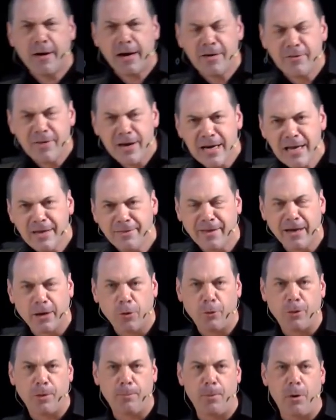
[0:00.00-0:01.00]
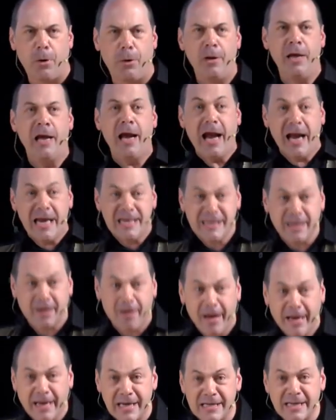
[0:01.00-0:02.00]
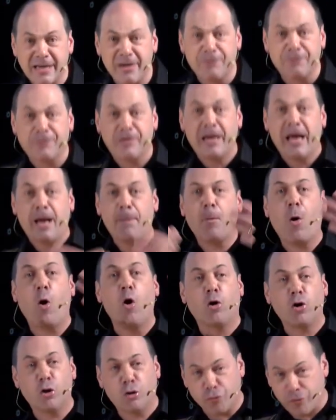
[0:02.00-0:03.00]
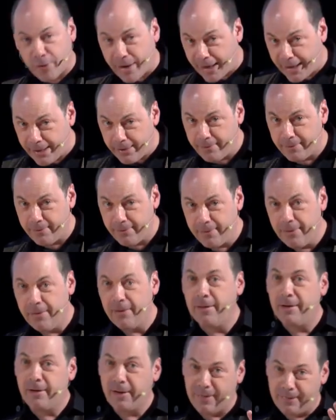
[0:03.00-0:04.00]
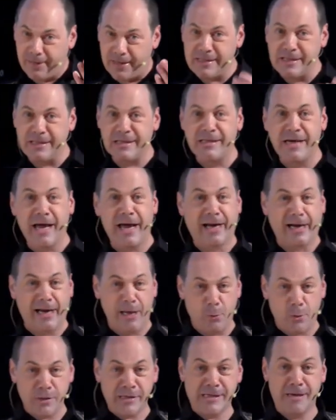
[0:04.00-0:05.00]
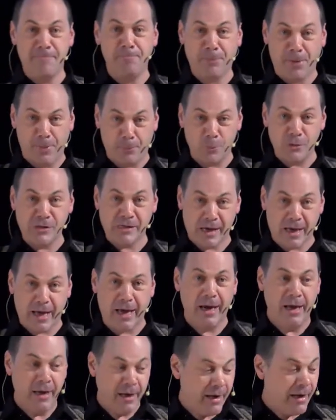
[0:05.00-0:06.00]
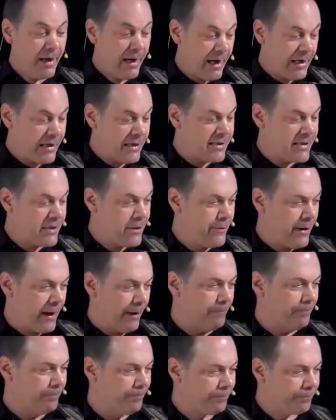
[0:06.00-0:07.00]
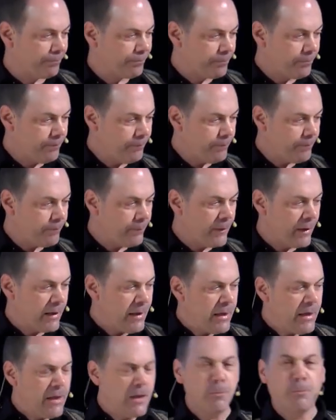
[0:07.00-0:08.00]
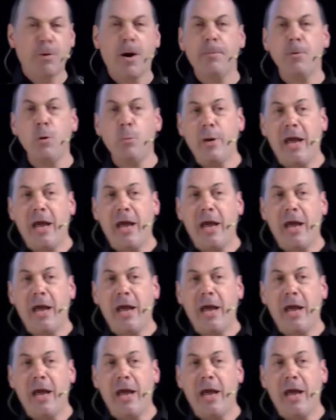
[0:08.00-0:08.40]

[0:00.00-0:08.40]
of anything on the moon. It's like it's lifting up on a crane. And that's exactly what some people say it is doing. The problem we